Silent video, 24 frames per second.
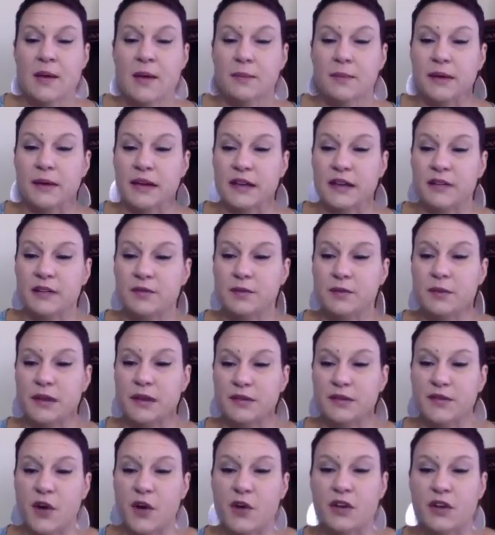
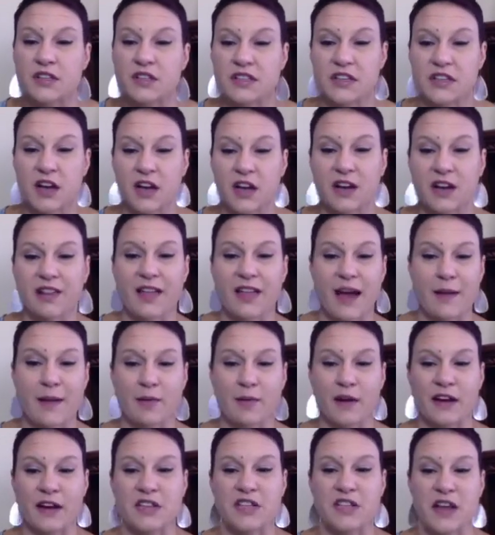Been focusing on
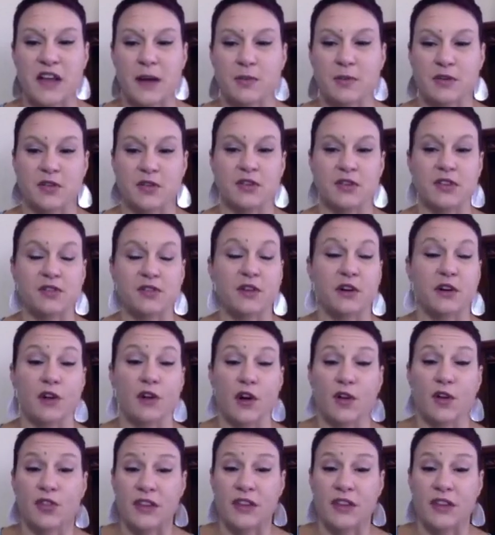collaboration opportunities for growth.